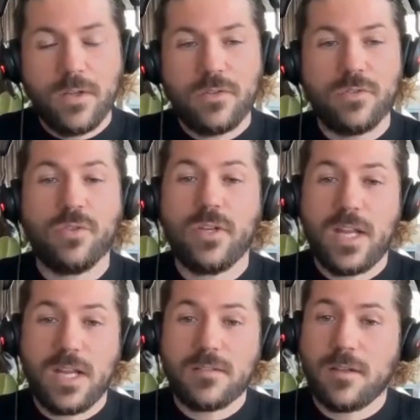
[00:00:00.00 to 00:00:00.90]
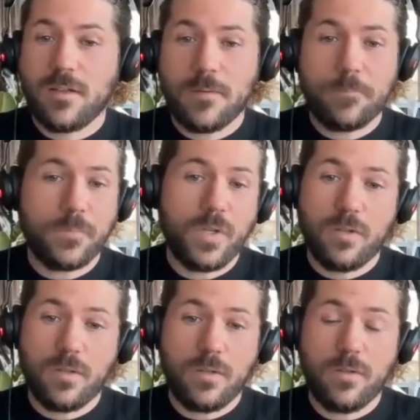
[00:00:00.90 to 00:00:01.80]
to donate
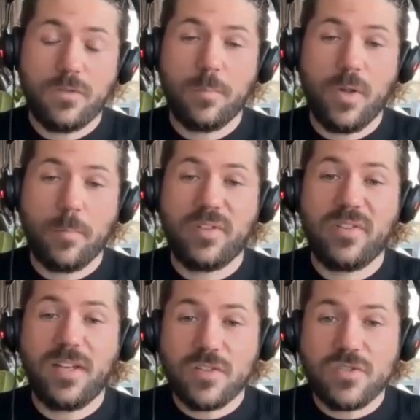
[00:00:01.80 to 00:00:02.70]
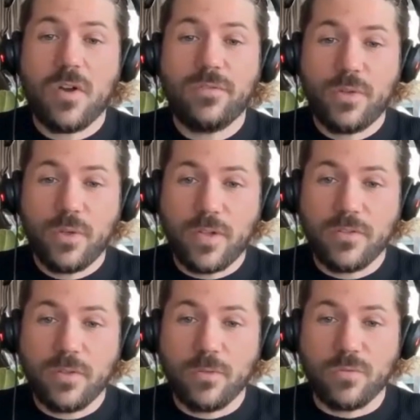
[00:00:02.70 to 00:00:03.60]
a small percentage of those
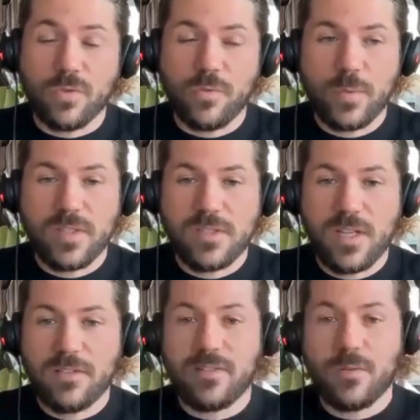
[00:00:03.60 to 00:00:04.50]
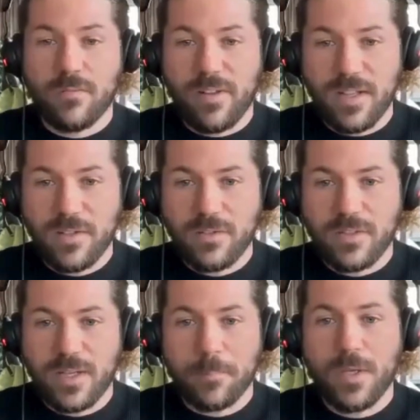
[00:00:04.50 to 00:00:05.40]
unsold rooms, which has zero value
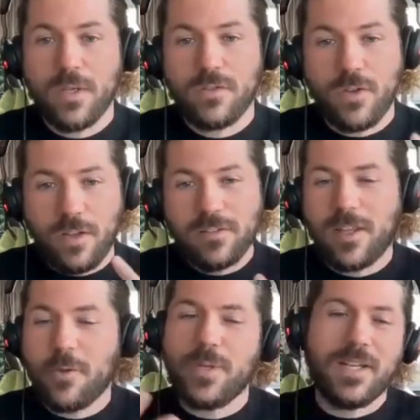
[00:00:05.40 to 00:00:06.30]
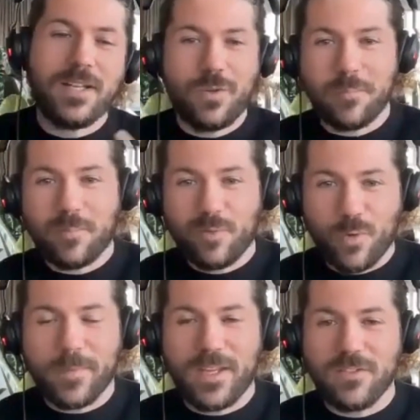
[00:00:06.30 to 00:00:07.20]
to them, to us, and we then
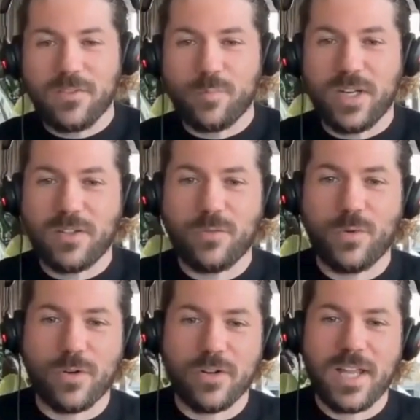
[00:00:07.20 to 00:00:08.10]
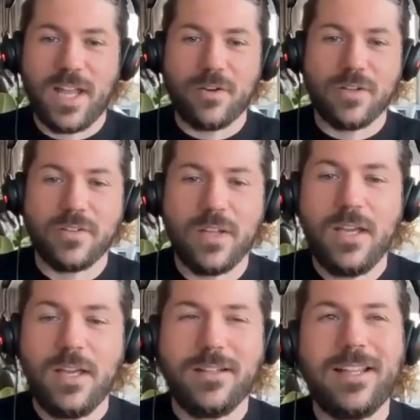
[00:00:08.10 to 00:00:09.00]
transform that into breaks for our carers.
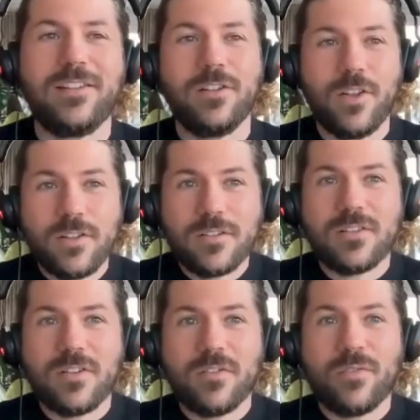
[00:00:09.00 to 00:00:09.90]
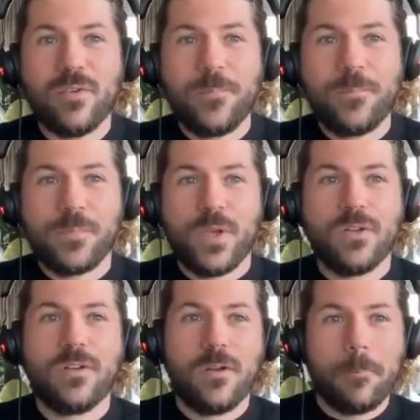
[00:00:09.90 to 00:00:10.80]
There's lots of
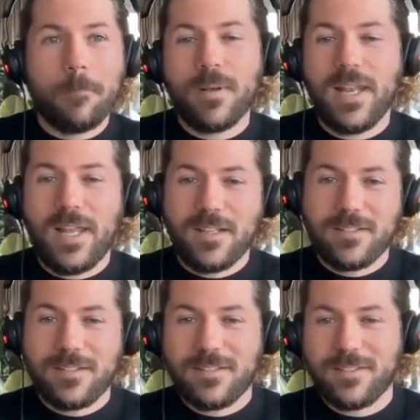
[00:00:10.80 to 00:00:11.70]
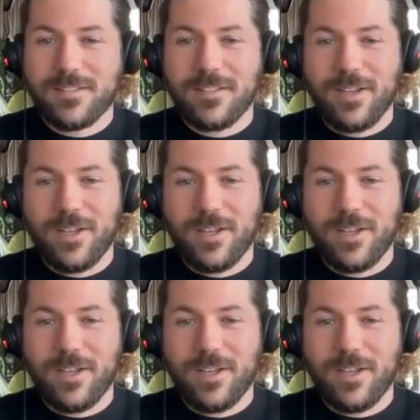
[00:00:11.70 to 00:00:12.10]
complex